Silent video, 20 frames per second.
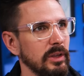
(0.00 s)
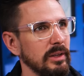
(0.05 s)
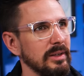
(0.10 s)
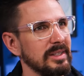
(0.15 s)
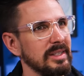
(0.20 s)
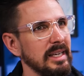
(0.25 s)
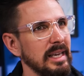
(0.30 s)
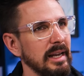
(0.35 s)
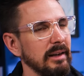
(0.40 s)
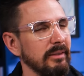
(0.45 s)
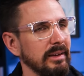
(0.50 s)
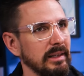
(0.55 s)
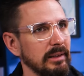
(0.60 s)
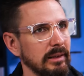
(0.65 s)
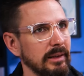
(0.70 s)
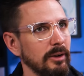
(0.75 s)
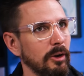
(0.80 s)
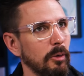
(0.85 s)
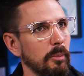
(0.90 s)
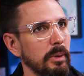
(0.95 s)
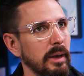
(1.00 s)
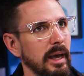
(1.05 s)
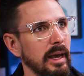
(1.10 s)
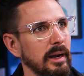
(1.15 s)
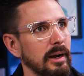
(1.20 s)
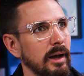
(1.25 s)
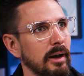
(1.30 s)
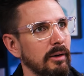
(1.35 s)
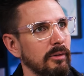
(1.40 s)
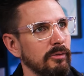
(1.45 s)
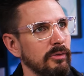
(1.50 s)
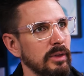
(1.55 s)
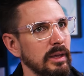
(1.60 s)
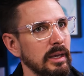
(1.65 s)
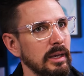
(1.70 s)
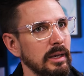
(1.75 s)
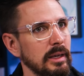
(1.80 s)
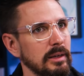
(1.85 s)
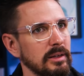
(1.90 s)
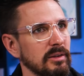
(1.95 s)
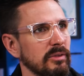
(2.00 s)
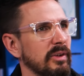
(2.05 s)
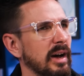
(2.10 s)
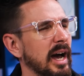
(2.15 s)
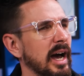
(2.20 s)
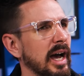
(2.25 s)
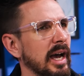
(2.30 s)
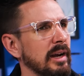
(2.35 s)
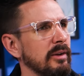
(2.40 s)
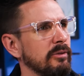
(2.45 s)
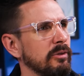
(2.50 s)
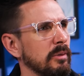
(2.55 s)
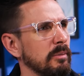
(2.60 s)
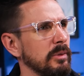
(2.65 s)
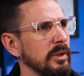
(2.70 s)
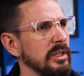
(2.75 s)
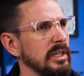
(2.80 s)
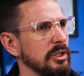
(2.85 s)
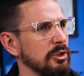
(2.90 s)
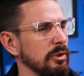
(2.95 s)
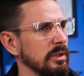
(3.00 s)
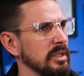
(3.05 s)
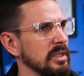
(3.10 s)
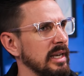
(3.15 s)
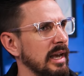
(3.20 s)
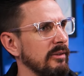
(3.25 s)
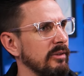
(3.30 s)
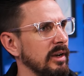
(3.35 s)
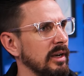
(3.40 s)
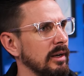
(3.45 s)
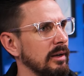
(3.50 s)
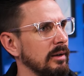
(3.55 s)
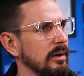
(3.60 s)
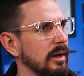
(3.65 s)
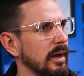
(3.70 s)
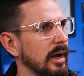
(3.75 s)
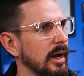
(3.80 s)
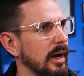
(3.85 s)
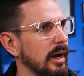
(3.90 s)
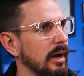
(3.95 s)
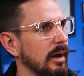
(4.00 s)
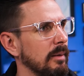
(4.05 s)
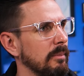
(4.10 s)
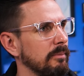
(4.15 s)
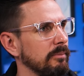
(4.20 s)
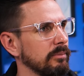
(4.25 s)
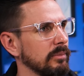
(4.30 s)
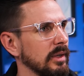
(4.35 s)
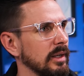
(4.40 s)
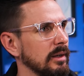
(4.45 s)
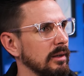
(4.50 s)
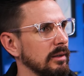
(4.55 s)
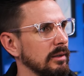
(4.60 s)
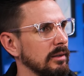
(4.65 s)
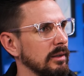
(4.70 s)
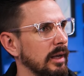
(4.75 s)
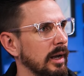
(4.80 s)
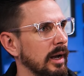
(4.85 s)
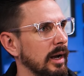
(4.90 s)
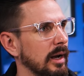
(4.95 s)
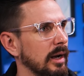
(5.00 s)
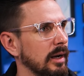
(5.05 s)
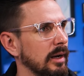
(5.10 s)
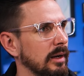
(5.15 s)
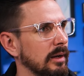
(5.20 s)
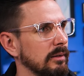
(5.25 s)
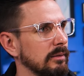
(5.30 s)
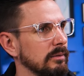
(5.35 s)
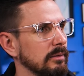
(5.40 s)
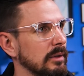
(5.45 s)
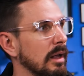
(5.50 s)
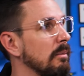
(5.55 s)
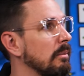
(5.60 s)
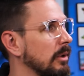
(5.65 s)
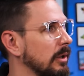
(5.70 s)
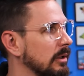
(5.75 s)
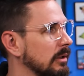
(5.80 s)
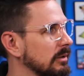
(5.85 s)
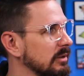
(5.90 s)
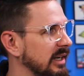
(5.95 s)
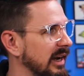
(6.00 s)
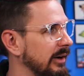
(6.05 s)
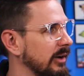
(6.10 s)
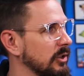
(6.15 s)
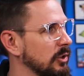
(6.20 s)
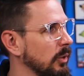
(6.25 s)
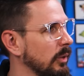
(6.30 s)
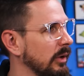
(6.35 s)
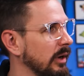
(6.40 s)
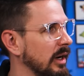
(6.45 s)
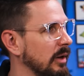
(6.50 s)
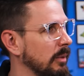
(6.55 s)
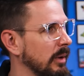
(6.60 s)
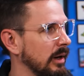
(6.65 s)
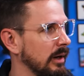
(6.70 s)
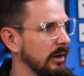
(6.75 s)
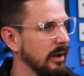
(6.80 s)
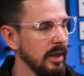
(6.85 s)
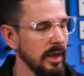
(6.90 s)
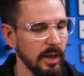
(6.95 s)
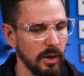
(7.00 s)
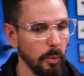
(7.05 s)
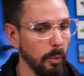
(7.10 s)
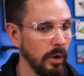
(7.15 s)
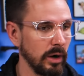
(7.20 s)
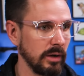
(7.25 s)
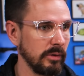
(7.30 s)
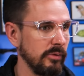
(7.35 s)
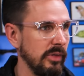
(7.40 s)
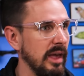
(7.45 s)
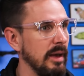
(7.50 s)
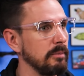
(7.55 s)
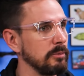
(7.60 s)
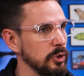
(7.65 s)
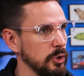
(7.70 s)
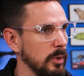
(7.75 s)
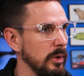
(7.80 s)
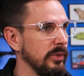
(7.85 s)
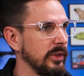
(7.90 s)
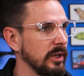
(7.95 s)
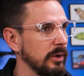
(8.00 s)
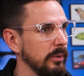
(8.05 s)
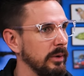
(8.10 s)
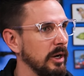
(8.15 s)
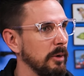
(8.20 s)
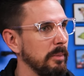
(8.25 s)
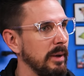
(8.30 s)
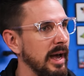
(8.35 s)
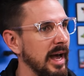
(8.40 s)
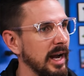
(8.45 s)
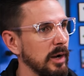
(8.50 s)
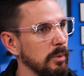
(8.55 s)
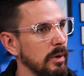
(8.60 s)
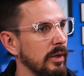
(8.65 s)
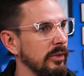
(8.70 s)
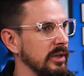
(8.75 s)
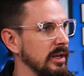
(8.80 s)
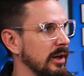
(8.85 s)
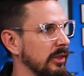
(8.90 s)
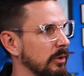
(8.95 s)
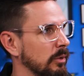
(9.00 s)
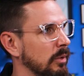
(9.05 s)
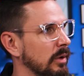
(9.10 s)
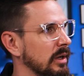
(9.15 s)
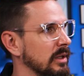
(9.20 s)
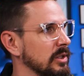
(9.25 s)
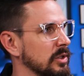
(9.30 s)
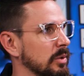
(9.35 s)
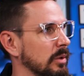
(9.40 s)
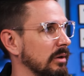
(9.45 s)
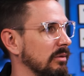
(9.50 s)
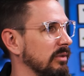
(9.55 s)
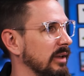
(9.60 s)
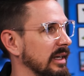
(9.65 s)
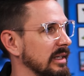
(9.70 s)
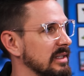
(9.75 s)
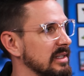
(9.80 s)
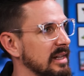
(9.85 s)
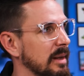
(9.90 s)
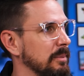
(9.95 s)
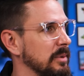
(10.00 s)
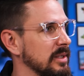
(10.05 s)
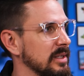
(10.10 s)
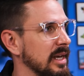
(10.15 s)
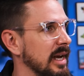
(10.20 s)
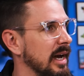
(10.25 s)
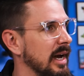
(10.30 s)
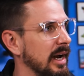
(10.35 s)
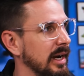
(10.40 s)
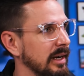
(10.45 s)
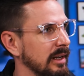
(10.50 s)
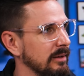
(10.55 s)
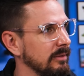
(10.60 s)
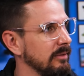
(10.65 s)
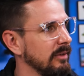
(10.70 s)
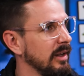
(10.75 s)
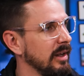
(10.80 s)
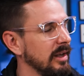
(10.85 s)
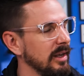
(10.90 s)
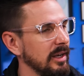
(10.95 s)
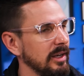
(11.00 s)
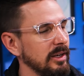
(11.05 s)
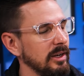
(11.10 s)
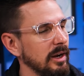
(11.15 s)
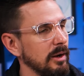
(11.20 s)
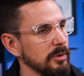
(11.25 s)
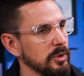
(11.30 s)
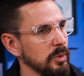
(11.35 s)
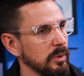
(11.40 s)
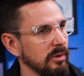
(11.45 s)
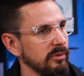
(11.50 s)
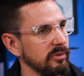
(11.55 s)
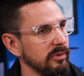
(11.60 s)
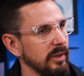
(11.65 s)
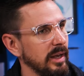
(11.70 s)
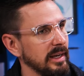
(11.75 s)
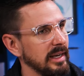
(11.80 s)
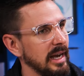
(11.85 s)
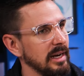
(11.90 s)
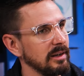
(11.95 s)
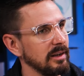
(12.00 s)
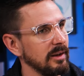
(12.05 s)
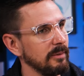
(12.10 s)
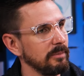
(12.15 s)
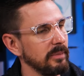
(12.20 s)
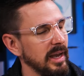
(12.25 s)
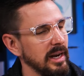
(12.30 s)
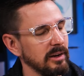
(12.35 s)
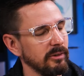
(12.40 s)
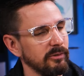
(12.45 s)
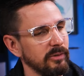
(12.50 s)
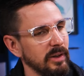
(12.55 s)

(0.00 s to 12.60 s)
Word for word: seeing like a little bit of the divide from the district 7 um, uh, lumber territory where yeah. one of them joined the career pack while the other one sort of like stepped aside and yeah. you know sort of like had to had to